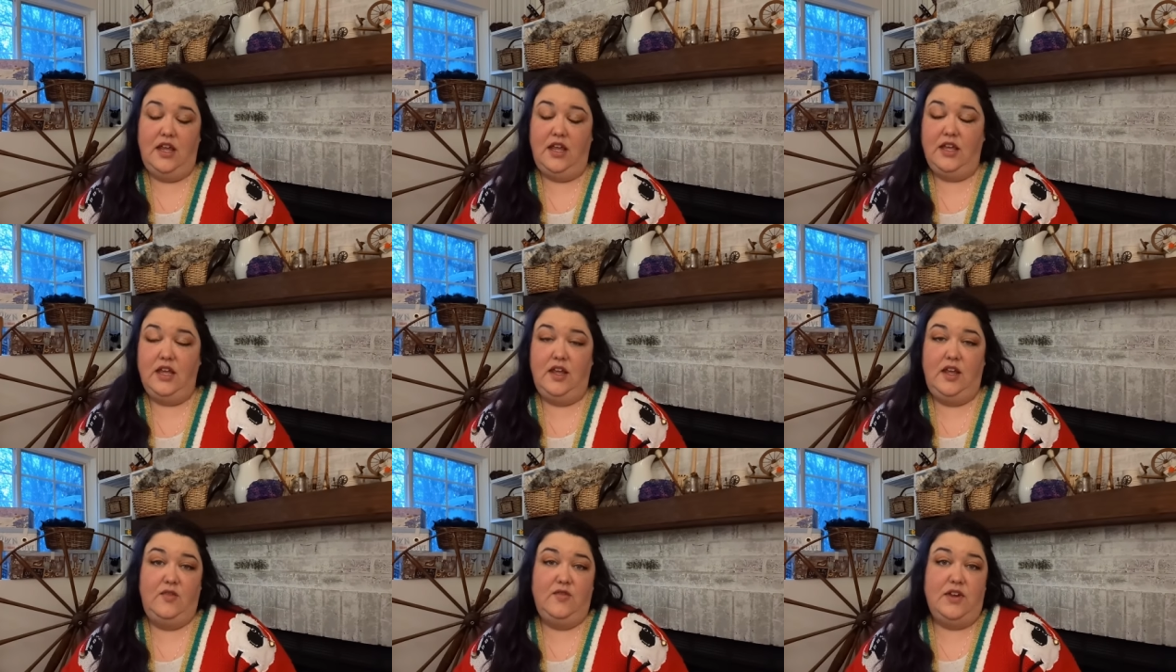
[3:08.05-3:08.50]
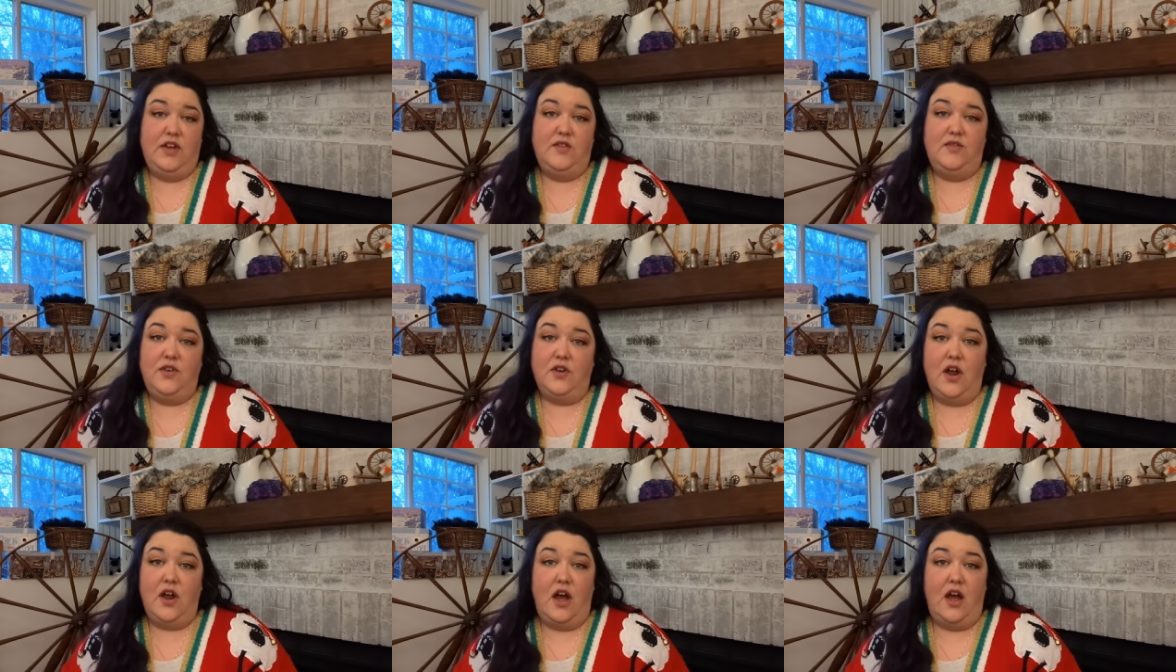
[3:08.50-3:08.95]
even if
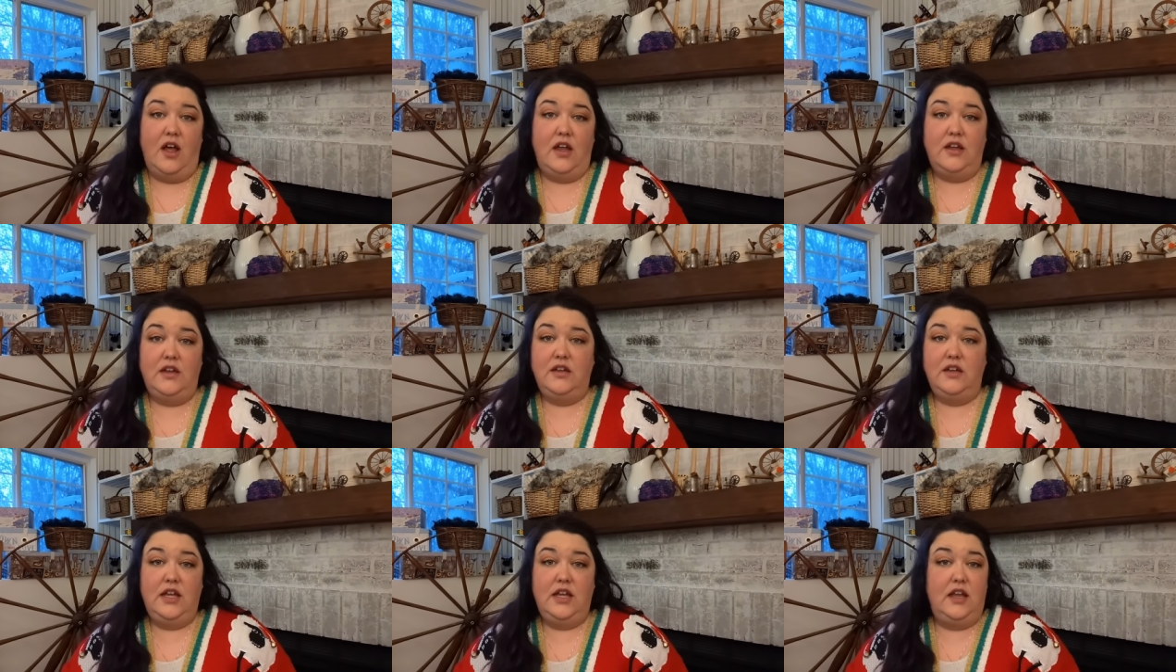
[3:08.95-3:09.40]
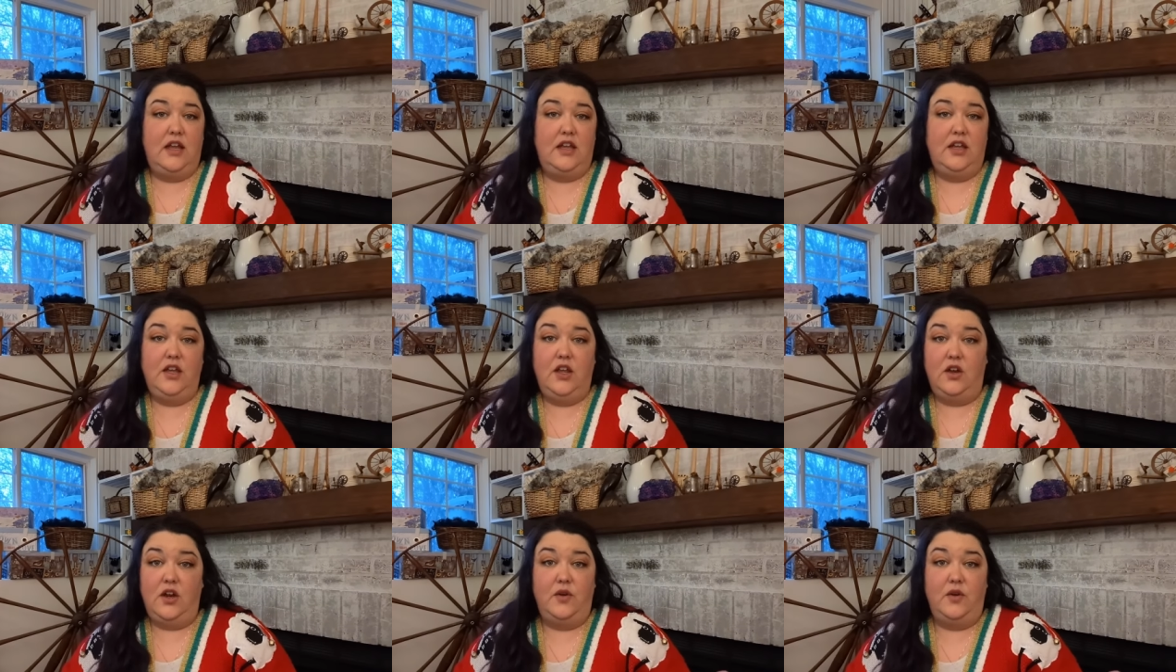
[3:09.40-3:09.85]
you're not,
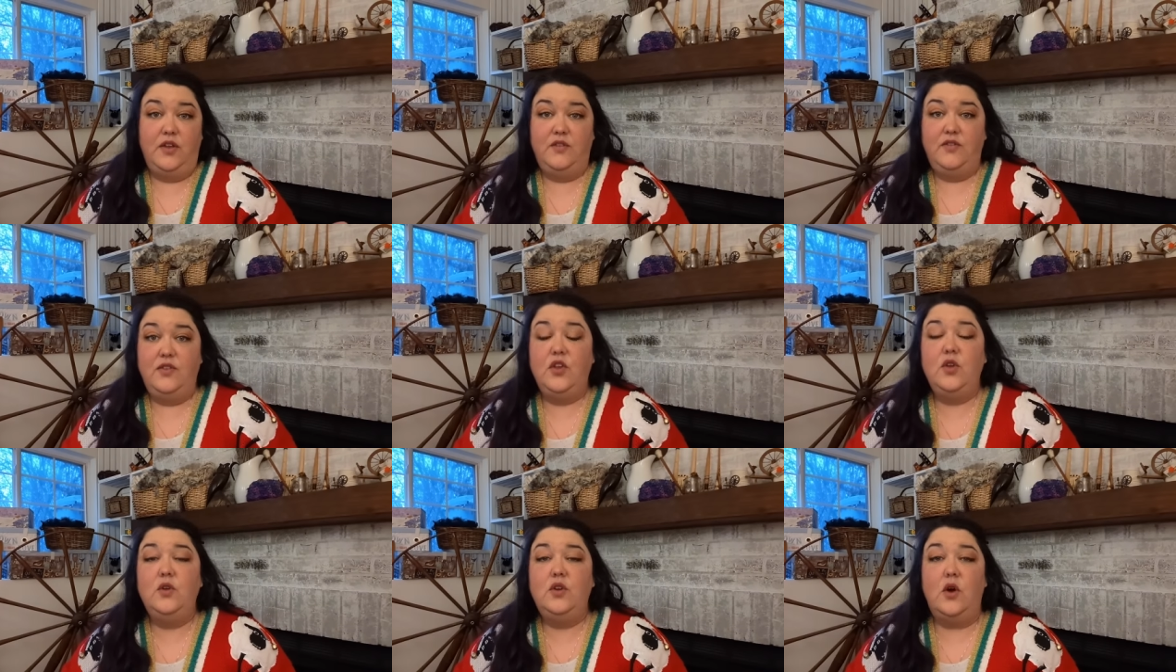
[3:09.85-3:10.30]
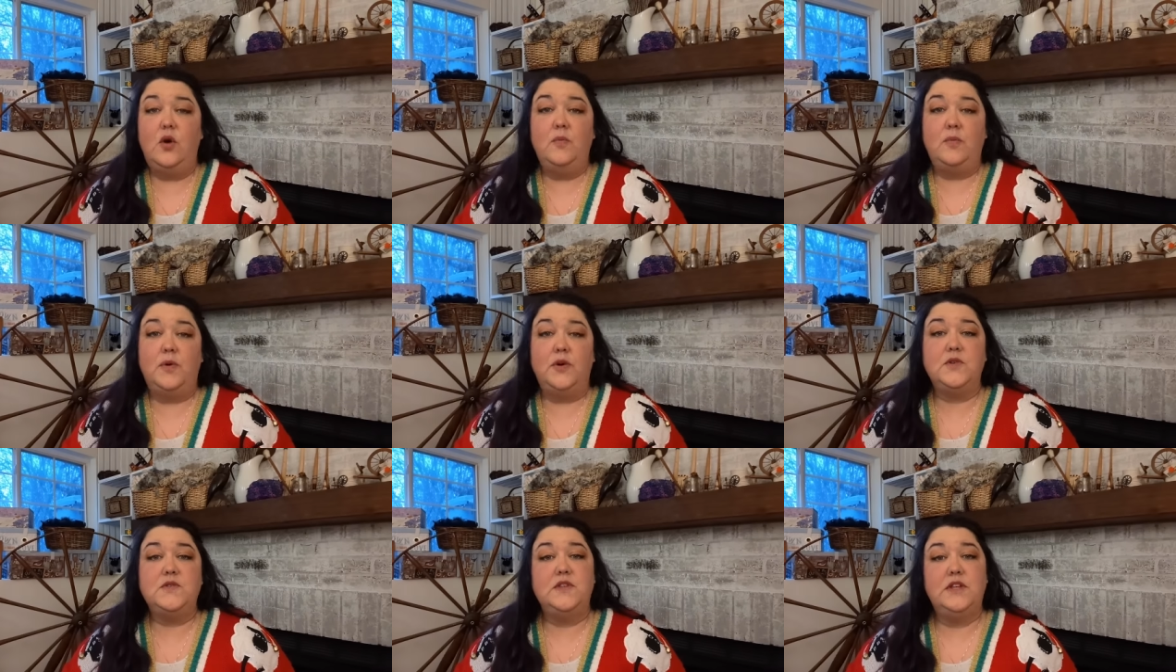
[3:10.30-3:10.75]
you know, if you don't
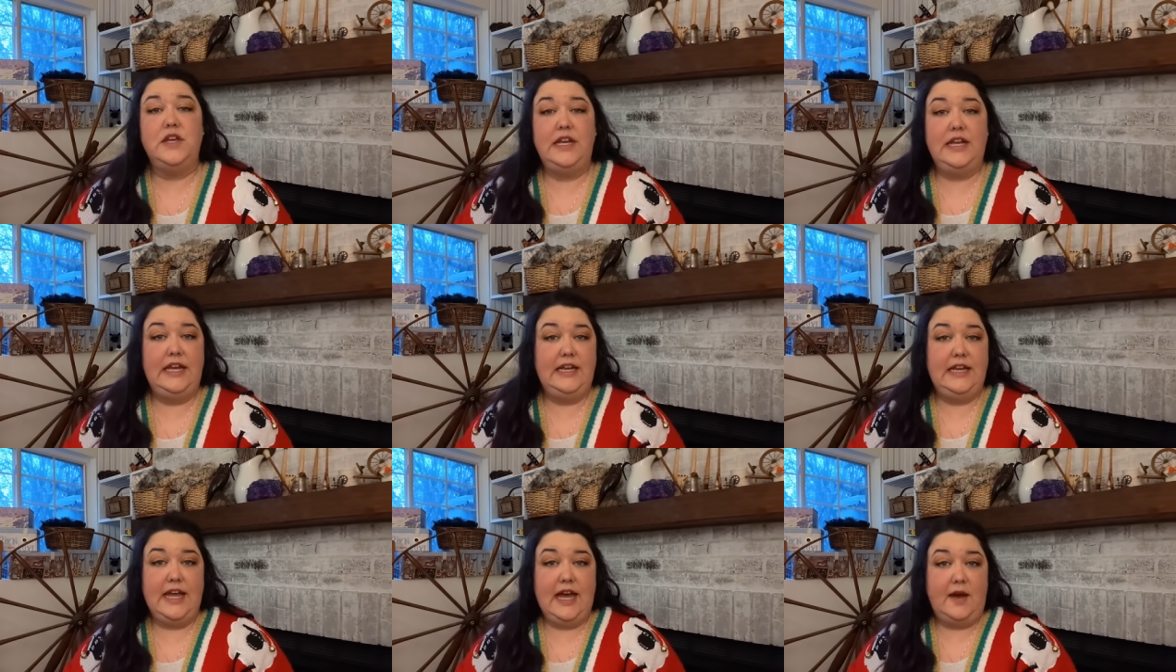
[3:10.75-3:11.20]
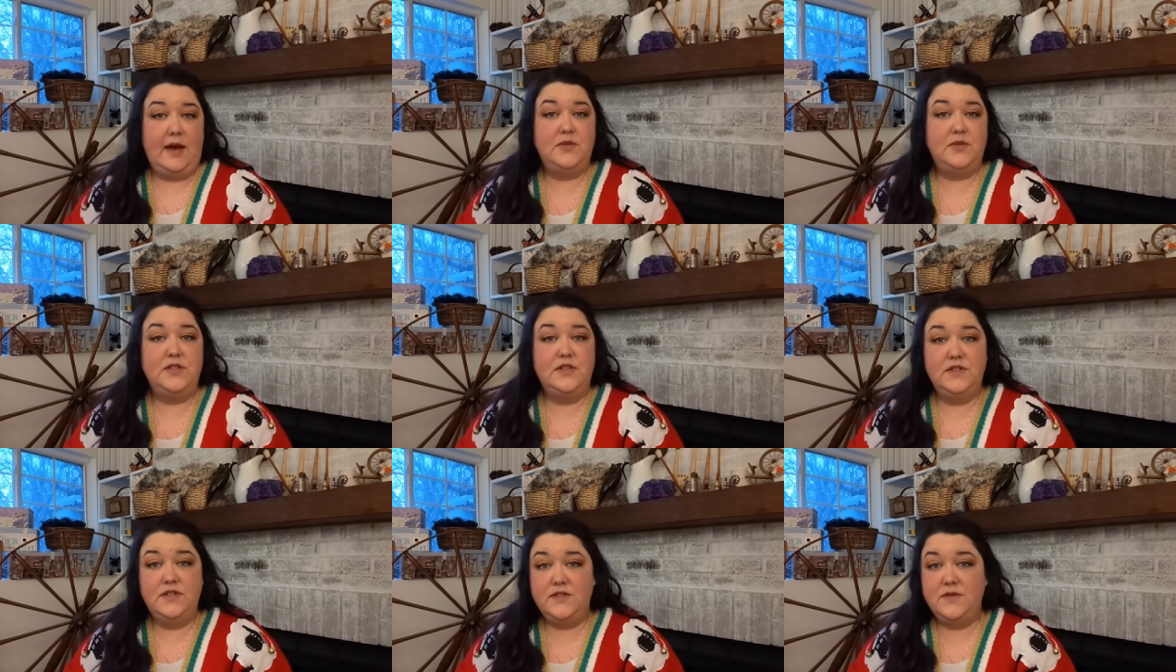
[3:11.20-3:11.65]
personally need
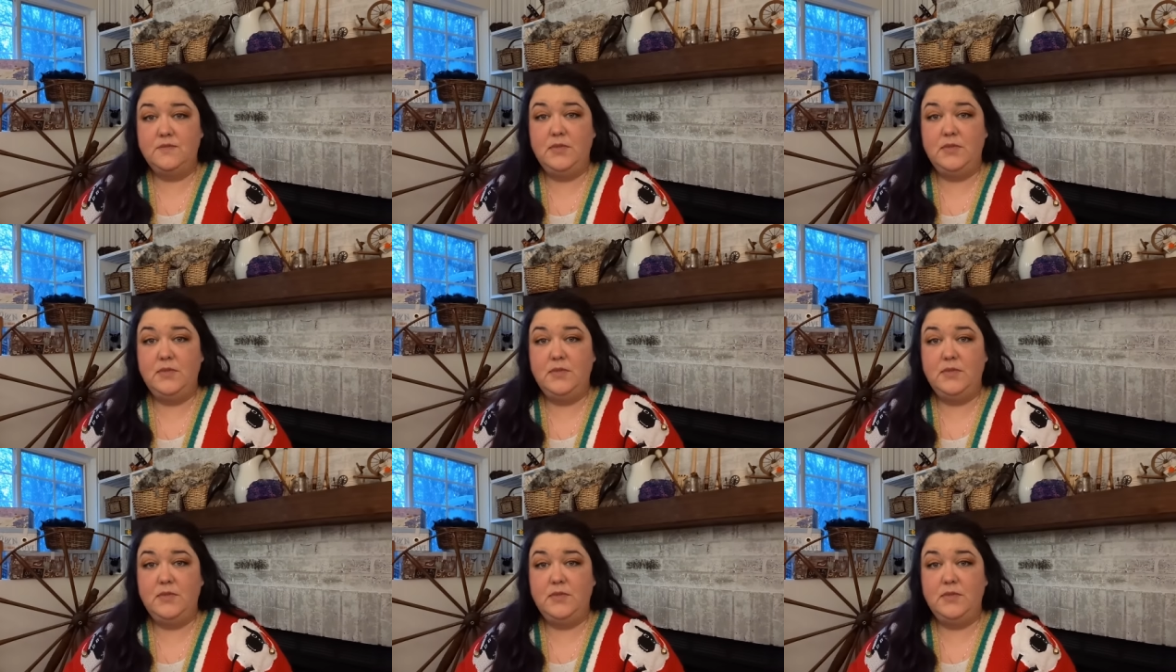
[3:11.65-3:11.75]
captions,